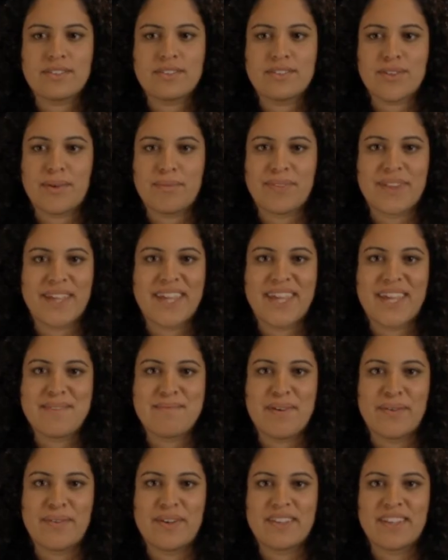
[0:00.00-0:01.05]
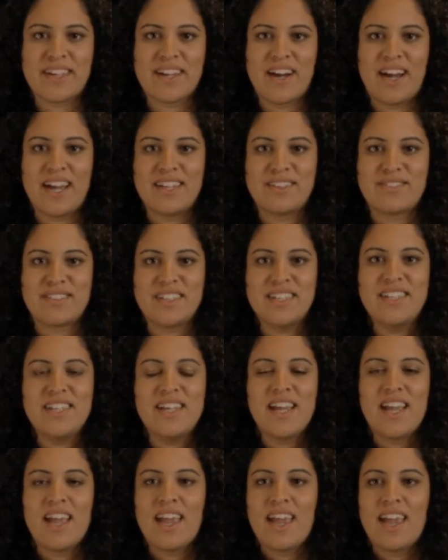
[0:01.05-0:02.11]
stop thinking about what that guy had said,
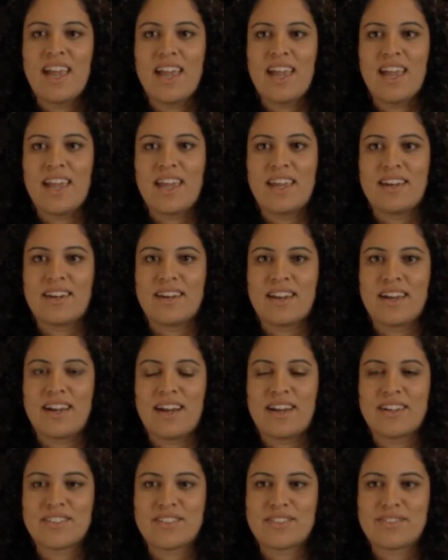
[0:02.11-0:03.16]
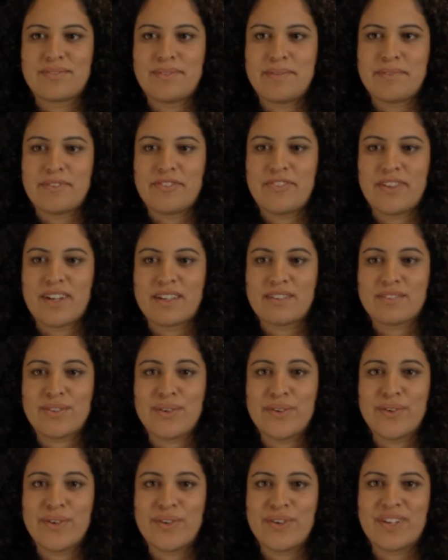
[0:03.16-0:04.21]
and I just remember feeling
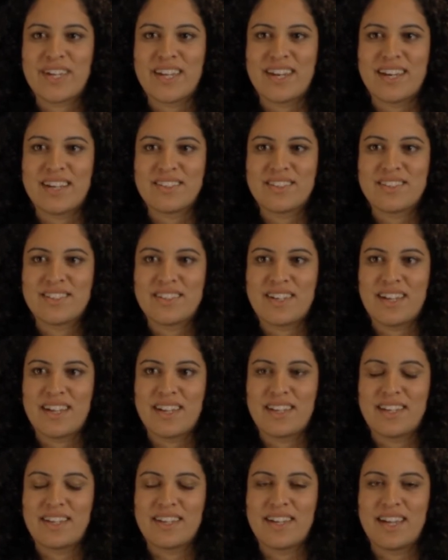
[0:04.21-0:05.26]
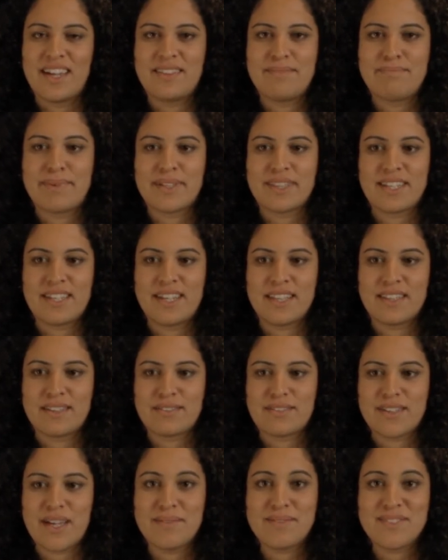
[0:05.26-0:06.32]
so hurt, but then at the
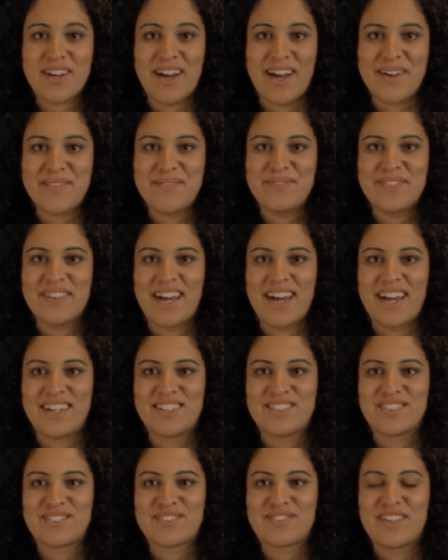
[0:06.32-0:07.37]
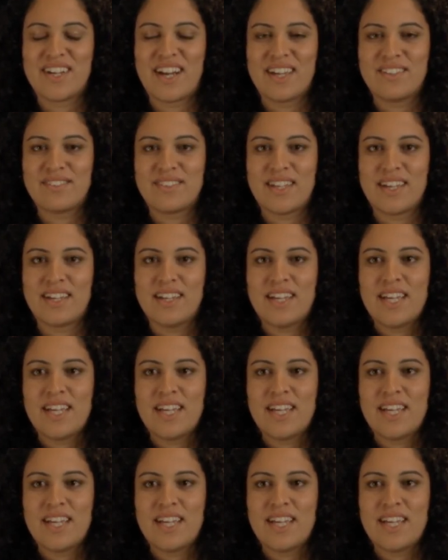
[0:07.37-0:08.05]
same time, I just realised that